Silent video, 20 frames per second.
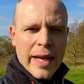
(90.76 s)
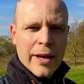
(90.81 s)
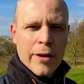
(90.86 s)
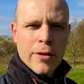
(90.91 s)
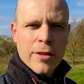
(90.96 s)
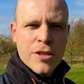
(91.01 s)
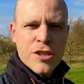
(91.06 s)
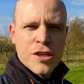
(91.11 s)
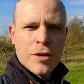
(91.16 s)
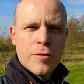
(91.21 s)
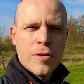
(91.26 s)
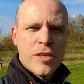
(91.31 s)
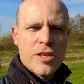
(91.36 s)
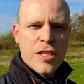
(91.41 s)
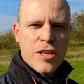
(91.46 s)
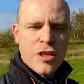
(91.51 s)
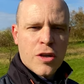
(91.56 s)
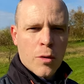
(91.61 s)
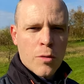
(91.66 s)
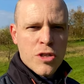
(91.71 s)
here at the
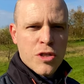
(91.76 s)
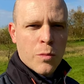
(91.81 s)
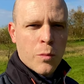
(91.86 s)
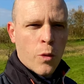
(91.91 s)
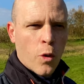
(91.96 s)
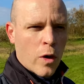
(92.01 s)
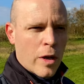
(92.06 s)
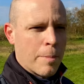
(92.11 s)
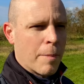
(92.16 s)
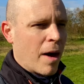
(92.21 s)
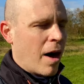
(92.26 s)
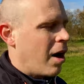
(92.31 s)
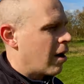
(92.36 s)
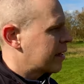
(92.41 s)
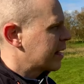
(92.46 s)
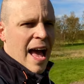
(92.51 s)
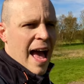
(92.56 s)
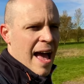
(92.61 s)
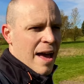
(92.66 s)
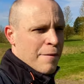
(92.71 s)
Childers course in Worley Park.
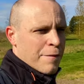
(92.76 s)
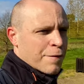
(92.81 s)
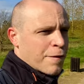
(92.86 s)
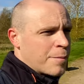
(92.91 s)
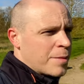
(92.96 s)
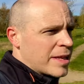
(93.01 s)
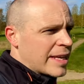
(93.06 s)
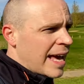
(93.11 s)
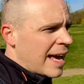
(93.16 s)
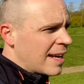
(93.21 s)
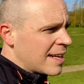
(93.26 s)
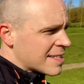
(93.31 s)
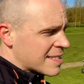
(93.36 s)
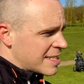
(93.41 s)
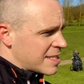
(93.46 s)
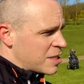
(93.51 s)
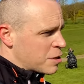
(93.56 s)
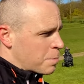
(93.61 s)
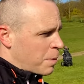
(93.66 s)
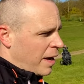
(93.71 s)
And from the yellers,
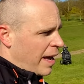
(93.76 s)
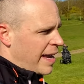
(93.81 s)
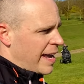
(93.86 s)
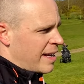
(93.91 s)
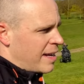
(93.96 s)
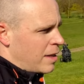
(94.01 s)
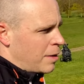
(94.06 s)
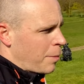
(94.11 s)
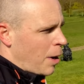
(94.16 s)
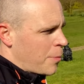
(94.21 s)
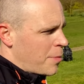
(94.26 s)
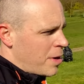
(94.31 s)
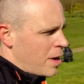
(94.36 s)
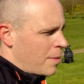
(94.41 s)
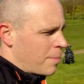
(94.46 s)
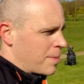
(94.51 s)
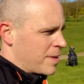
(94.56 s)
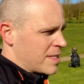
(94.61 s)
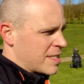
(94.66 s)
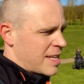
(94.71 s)
this is playing at the moment.
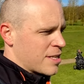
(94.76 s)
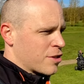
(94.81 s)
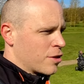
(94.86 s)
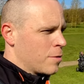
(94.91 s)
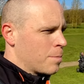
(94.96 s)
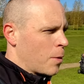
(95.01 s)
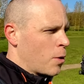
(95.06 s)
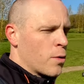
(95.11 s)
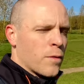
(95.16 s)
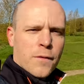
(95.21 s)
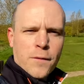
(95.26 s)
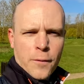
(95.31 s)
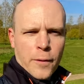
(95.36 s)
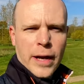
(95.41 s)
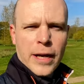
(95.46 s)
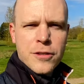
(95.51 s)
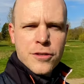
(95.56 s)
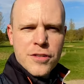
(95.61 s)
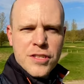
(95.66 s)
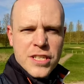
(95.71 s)
It says on the board
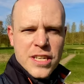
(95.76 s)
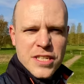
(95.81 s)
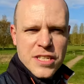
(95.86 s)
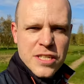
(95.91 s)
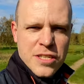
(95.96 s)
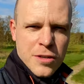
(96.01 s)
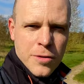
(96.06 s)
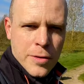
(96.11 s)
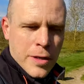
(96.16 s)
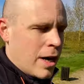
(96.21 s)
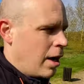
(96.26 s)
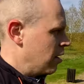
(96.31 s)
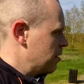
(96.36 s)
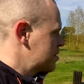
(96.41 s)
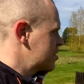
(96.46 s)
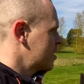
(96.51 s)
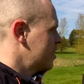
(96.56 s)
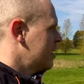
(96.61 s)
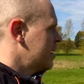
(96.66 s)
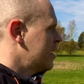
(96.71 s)
362
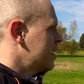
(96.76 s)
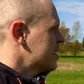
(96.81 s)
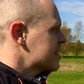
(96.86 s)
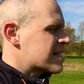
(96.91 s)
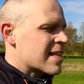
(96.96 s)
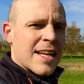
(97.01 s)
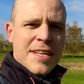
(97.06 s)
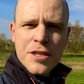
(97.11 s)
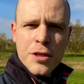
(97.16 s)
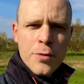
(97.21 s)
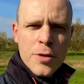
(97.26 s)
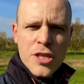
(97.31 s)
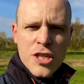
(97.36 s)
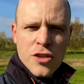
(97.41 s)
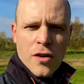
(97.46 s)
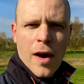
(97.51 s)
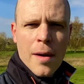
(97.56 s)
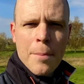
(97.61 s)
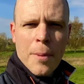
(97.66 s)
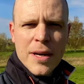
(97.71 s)
yards. So let's do a
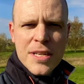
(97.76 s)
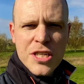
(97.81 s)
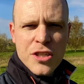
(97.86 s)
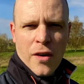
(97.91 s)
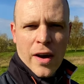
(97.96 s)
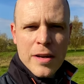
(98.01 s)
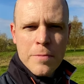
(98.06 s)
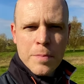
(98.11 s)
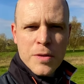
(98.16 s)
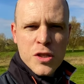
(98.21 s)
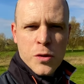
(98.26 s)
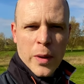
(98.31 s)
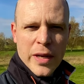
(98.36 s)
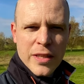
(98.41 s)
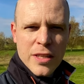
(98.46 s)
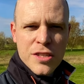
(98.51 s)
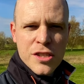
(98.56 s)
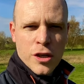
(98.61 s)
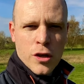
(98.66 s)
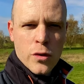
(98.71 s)
side-by-side between
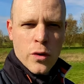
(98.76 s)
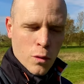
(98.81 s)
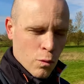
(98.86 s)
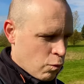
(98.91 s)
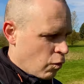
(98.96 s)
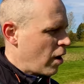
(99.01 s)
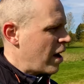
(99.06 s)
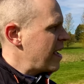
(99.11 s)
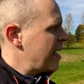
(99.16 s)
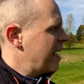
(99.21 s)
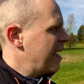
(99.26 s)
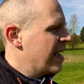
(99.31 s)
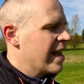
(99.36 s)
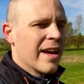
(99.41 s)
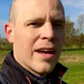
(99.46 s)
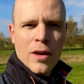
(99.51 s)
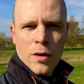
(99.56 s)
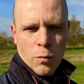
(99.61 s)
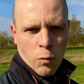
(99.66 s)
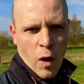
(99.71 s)
the two right here,
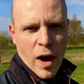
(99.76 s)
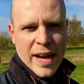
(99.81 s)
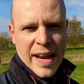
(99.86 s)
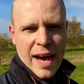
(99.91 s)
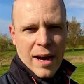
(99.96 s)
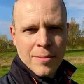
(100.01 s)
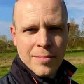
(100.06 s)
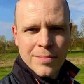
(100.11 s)
right now.